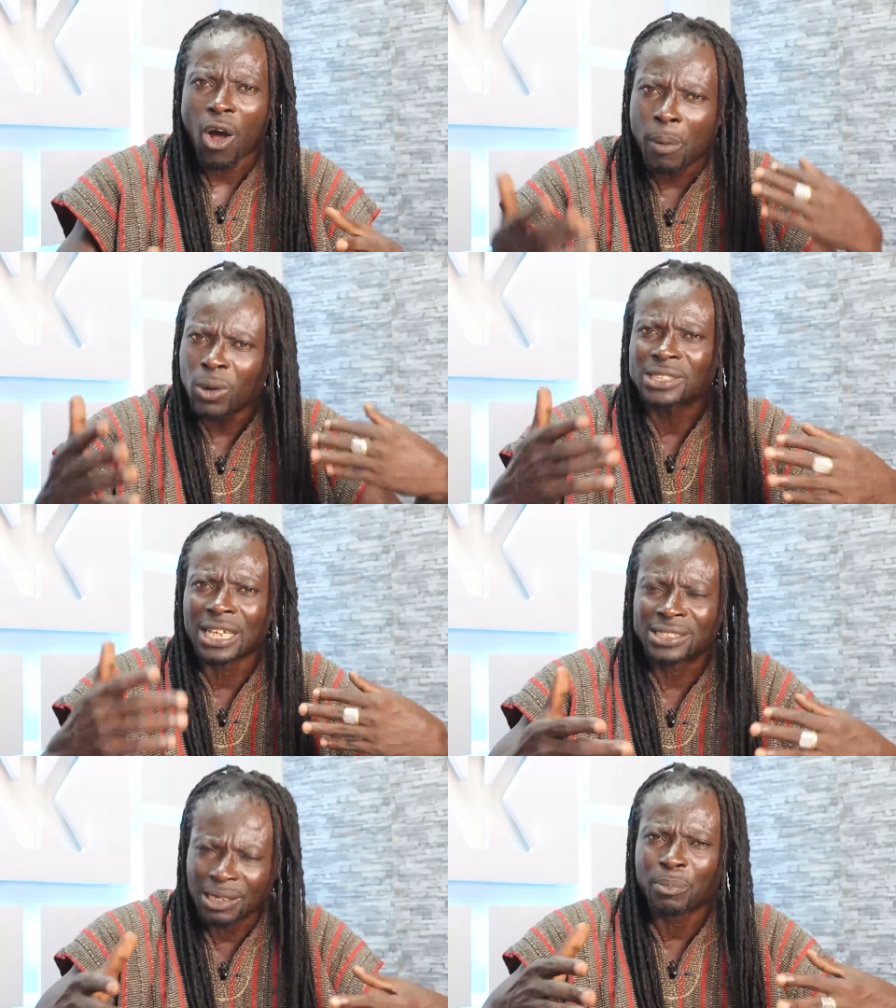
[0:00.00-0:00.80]
obon
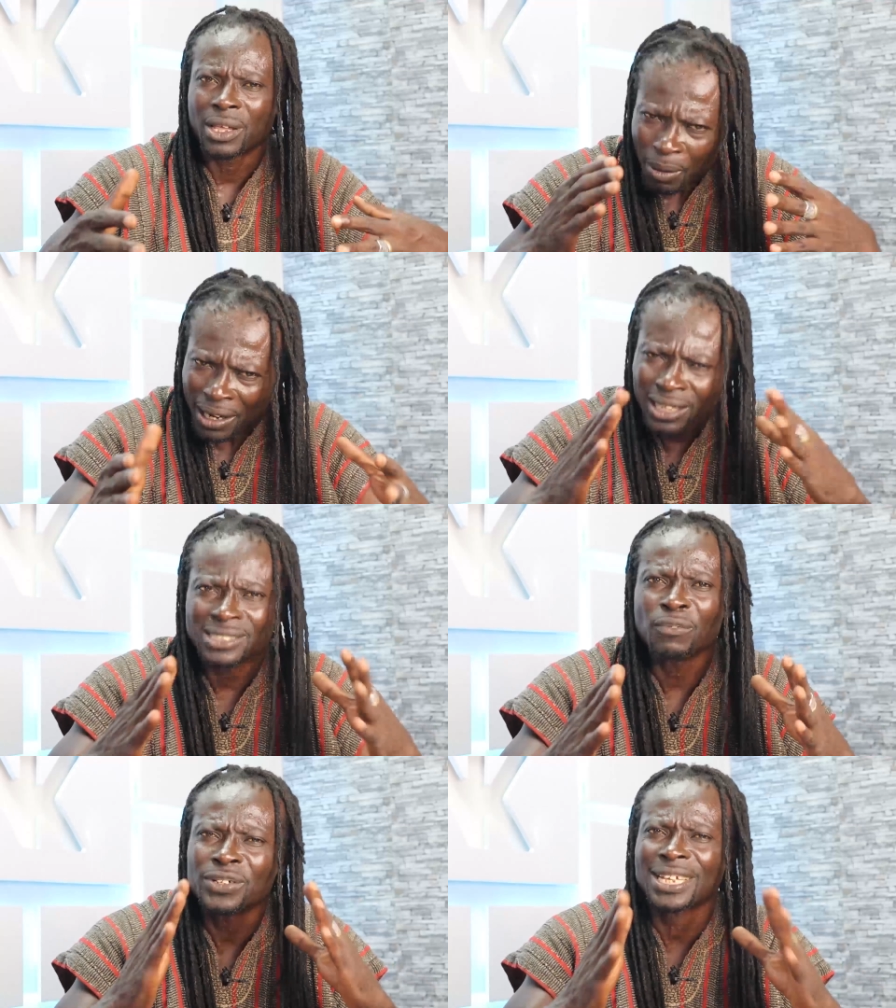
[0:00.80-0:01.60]
se sebi maka
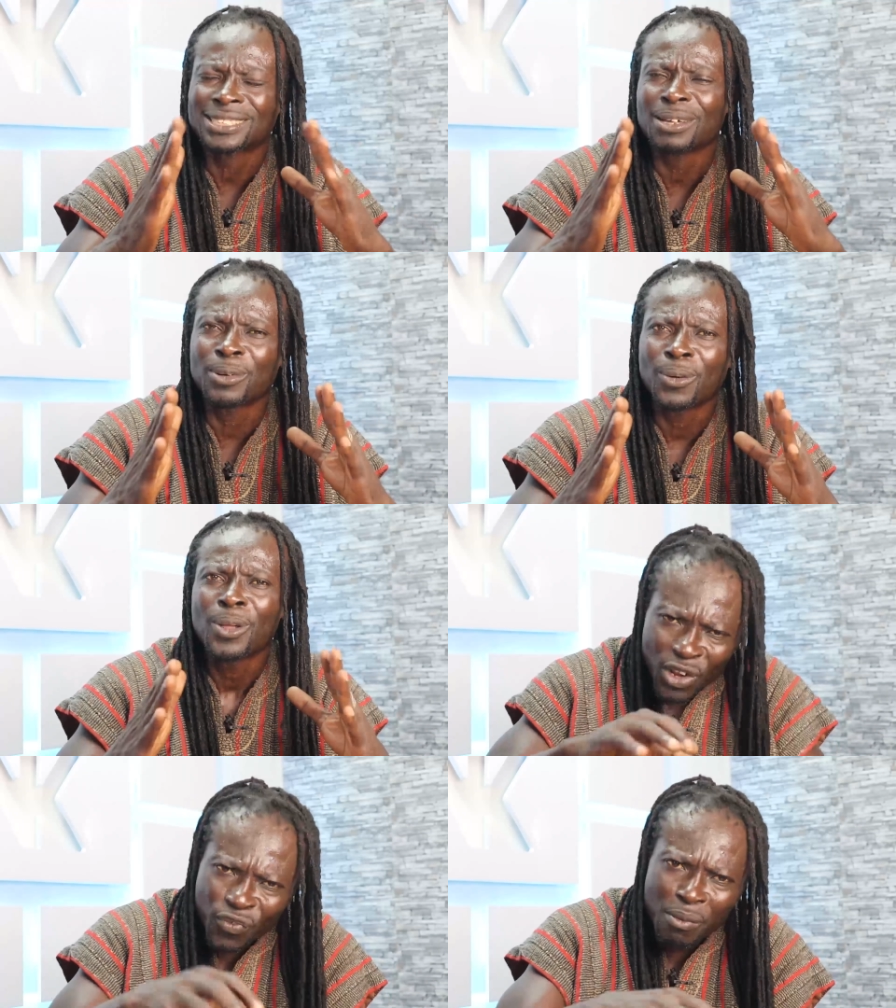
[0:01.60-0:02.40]
semfisa semno
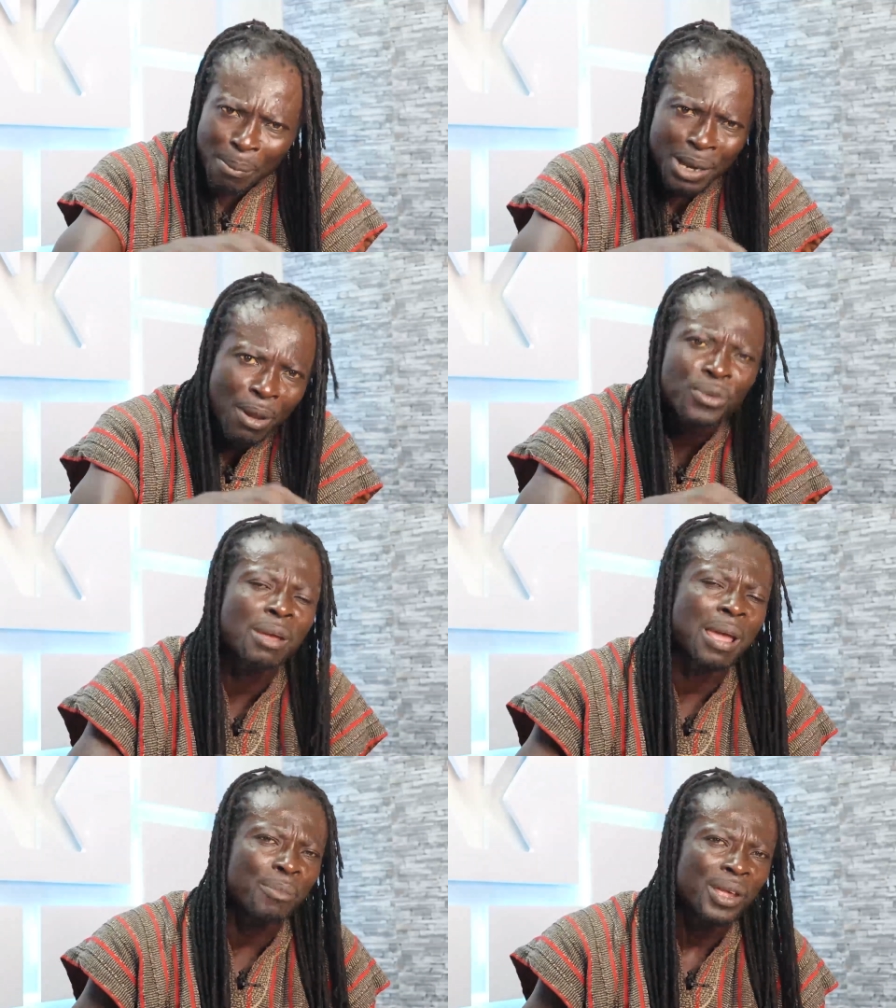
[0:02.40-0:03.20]
me de free baby be
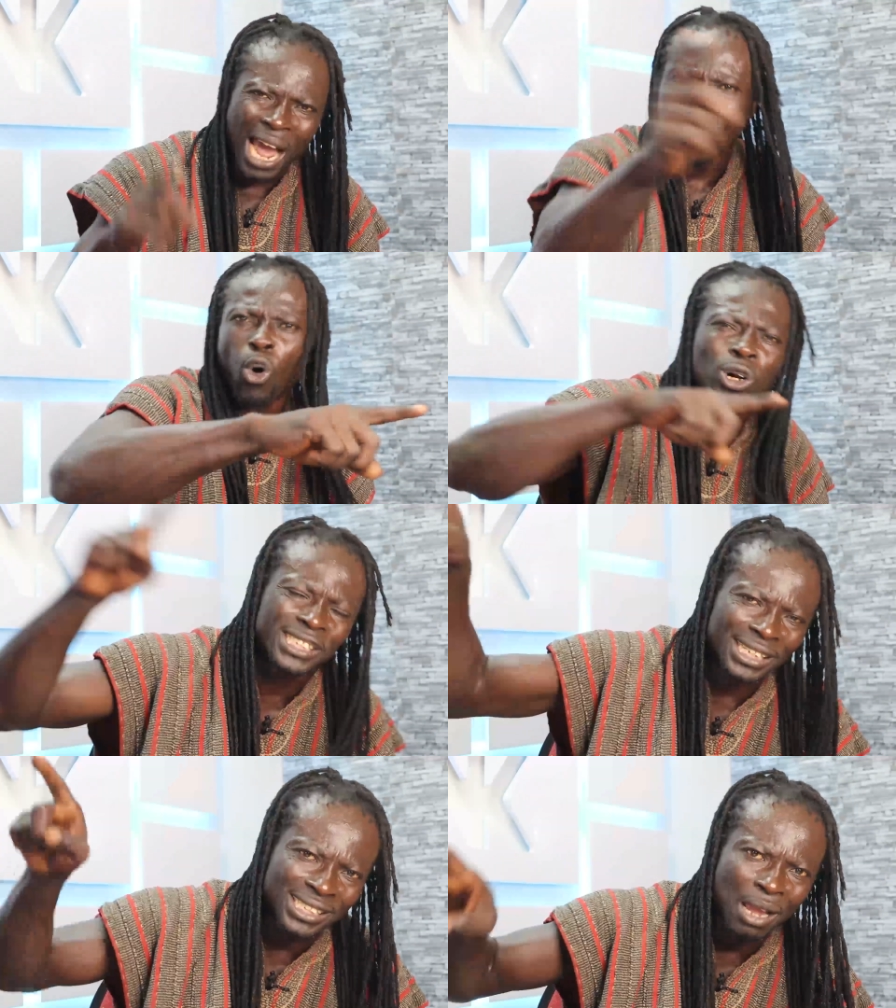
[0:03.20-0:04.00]
wie baby na wo
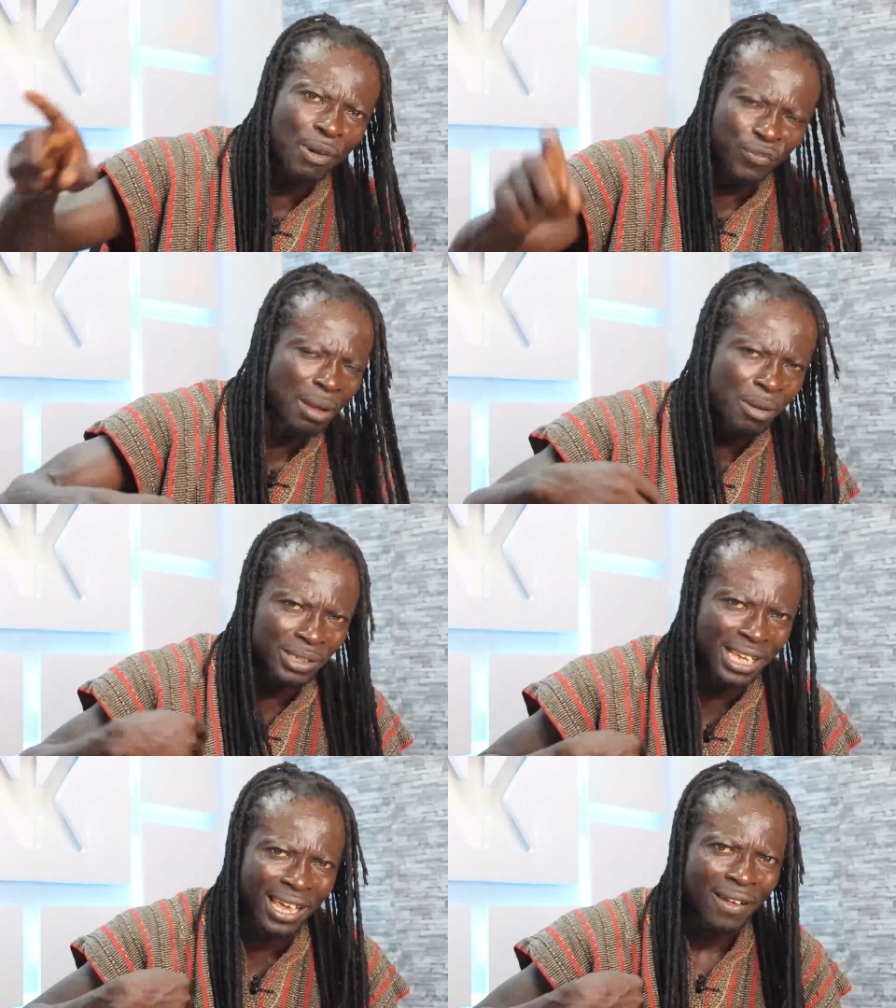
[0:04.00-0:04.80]
tin che be frame
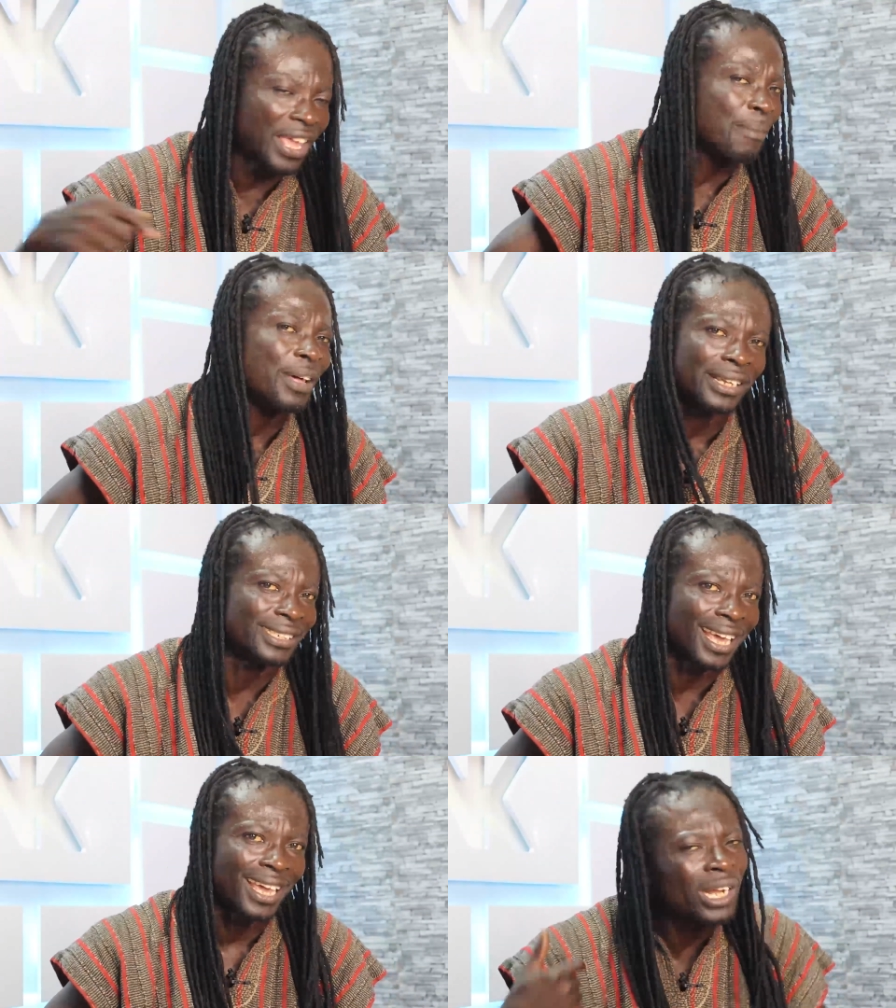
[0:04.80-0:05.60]
me say Germany
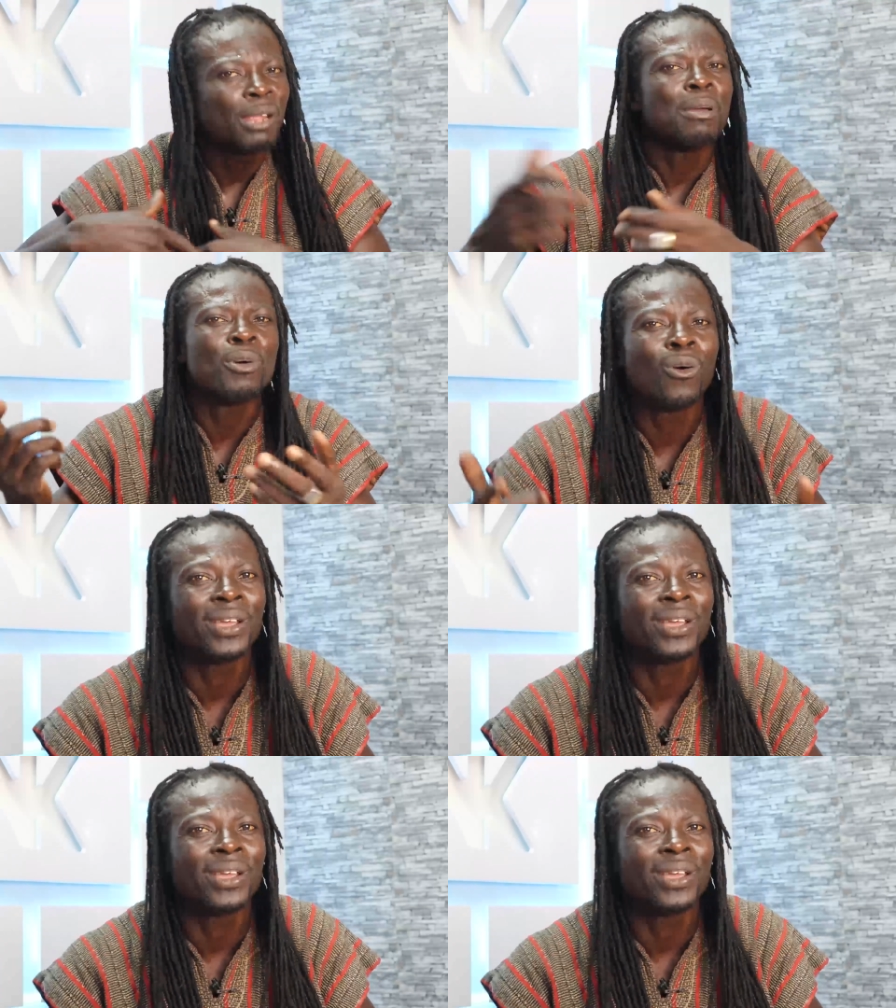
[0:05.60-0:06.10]
say what di me ho